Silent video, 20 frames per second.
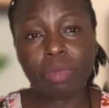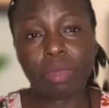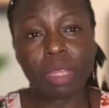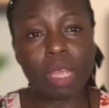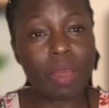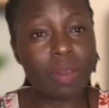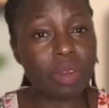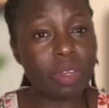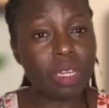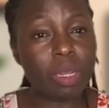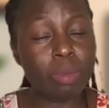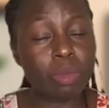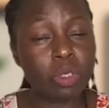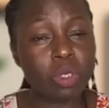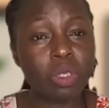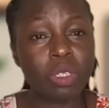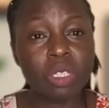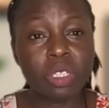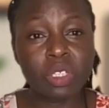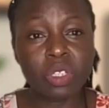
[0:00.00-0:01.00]
A
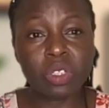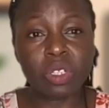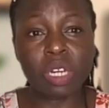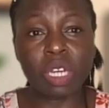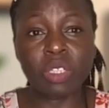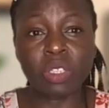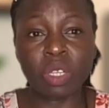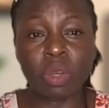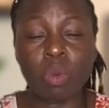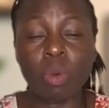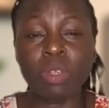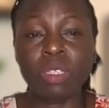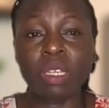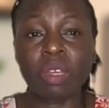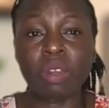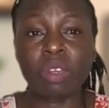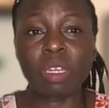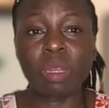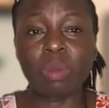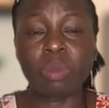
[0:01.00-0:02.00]
redemption structure. What's a
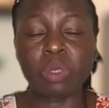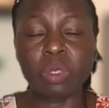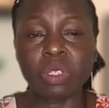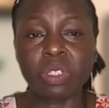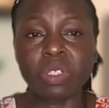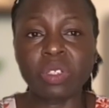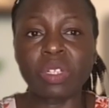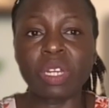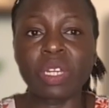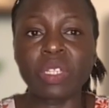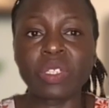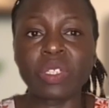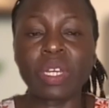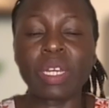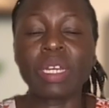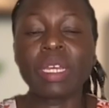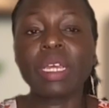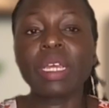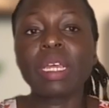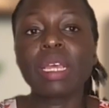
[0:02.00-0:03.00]
redemption structure?
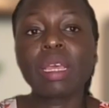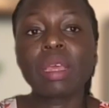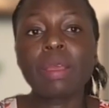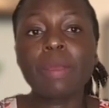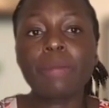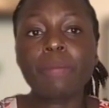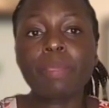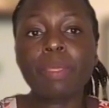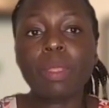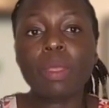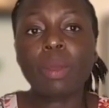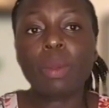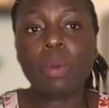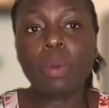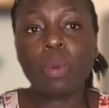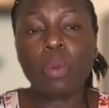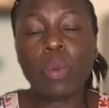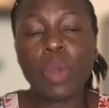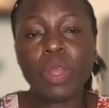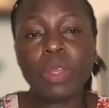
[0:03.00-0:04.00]

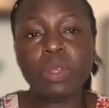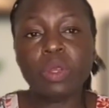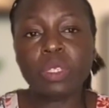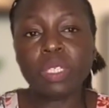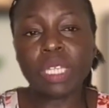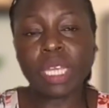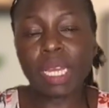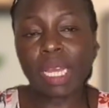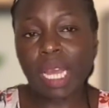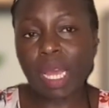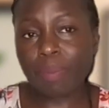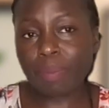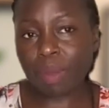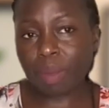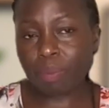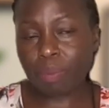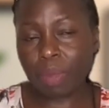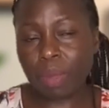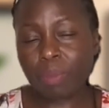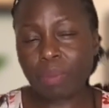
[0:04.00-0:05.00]
When you take up a
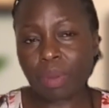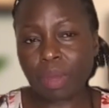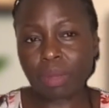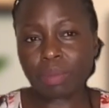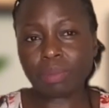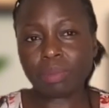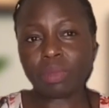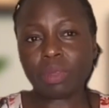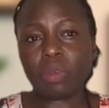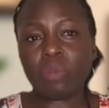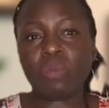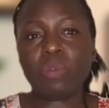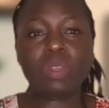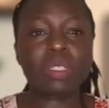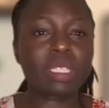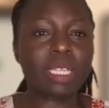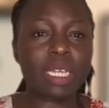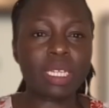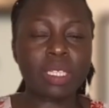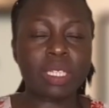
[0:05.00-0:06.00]
paper for
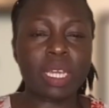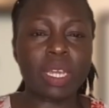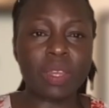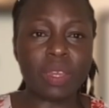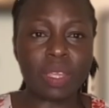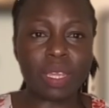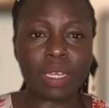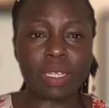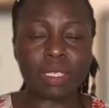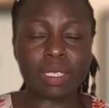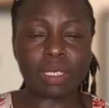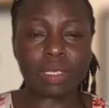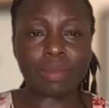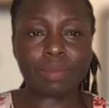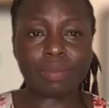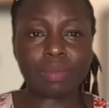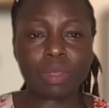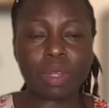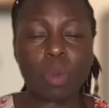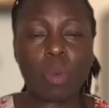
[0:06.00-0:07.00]
say 10 years,
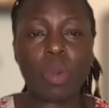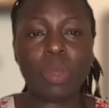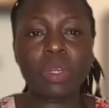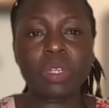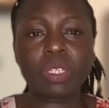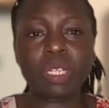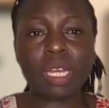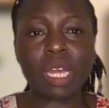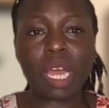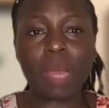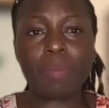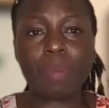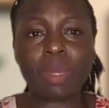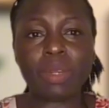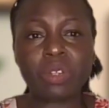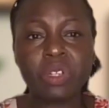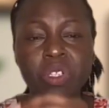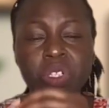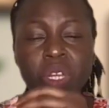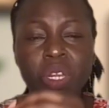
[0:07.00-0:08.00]
when you take up a
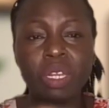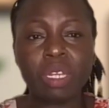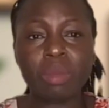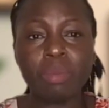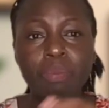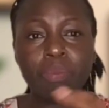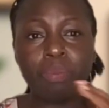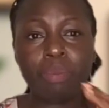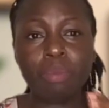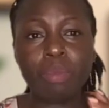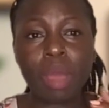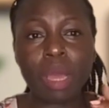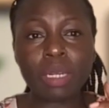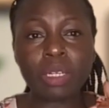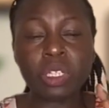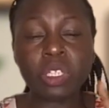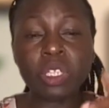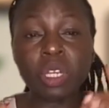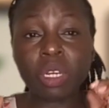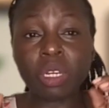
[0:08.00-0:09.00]

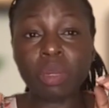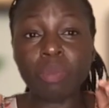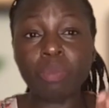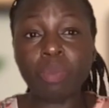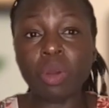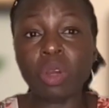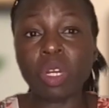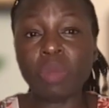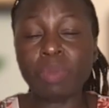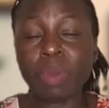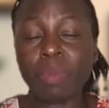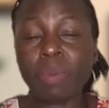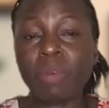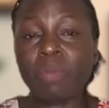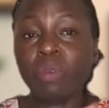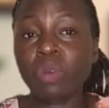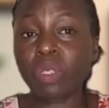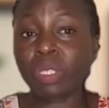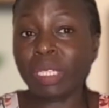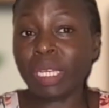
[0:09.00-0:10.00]
treasury bond paper
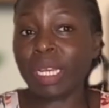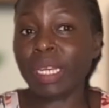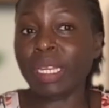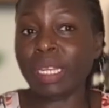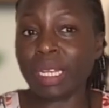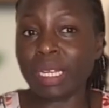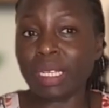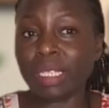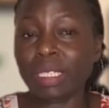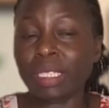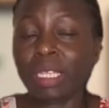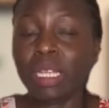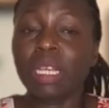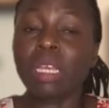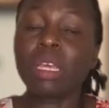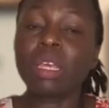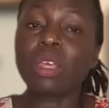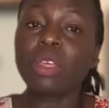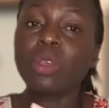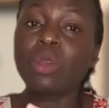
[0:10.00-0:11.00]
for 10 years,
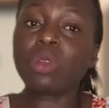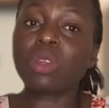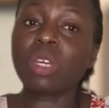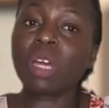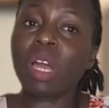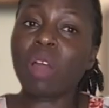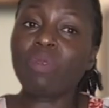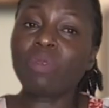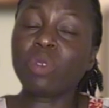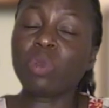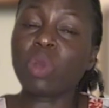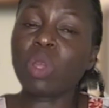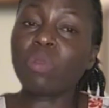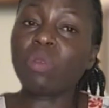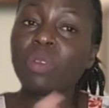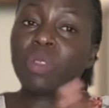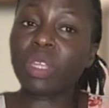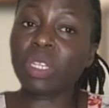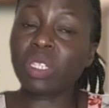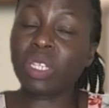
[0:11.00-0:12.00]
you'll have to wait
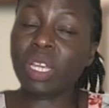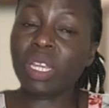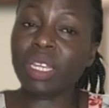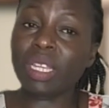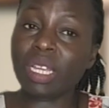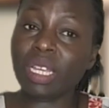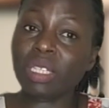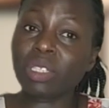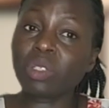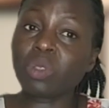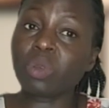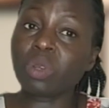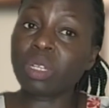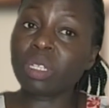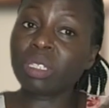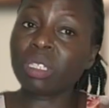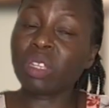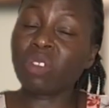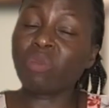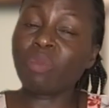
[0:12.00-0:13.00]
for the 10 years to
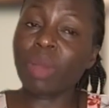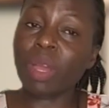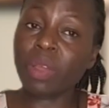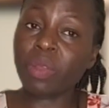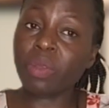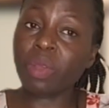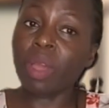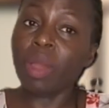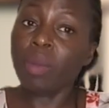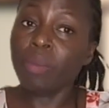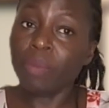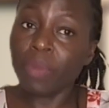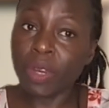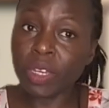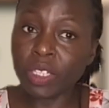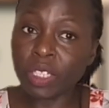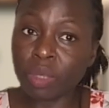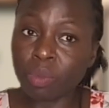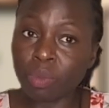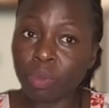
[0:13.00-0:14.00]
receive back your
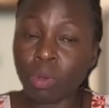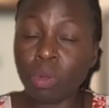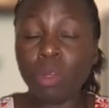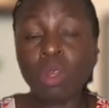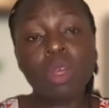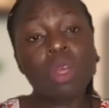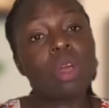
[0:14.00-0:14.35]
principal.